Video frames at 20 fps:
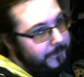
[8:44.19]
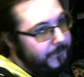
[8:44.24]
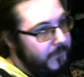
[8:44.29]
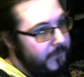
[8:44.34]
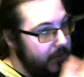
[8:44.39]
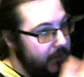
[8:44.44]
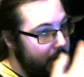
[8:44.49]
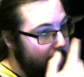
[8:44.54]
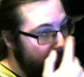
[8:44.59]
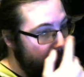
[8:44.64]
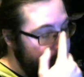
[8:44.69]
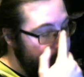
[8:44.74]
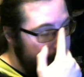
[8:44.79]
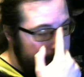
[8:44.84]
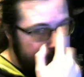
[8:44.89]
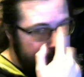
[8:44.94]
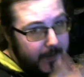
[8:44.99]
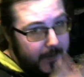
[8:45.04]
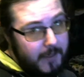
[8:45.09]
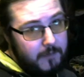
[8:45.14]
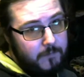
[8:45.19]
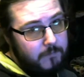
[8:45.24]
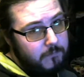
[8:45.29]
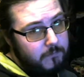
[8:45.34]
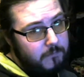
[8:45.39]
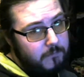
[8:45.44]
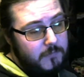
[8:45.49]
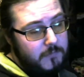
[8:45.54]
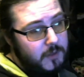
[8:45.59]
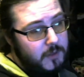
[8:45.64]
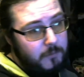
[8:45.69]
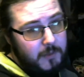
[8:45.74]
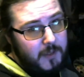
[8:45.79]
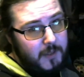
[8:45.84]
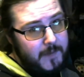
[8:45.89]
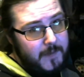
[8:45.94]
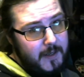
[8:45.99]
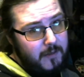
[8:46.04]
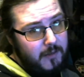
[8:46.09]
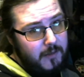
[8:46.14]
So that's fair. It's completely
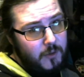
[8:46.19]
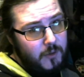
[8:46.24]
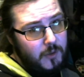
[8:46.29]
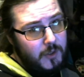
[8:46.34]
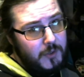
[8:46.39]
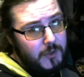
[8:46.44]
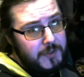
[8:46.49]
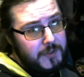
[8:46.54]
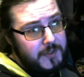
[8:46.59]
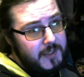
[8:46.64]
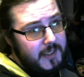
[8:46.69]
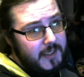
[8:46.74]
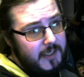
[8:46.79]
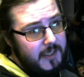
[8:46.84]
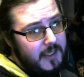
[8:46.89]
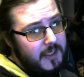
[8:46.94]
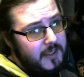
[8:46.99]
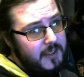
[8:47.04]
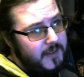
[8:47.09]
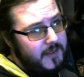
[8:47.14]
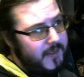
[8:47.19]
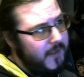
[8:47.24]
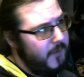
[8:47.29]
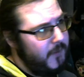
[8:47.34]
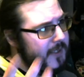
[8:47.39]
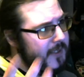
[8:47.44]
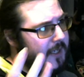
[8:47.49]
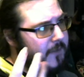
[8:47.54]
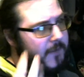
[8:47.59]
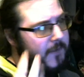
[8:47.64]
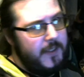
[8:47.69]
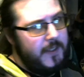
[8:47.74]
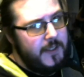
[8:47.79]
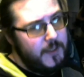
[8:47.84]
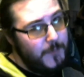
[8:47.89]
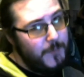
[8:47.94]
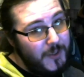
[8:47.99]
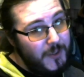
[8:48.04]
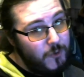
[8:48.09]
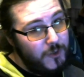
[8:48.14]
fair, in all honesty. Taking into account the things
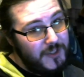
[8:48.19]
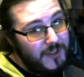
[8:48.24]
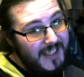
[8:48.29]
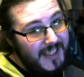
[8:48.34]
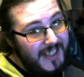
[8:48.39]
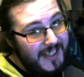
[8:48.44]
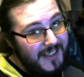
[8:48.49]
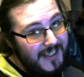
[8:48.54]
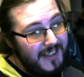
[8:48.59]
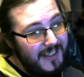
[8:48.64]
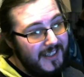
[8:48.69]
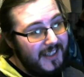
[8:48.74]
I'm interested in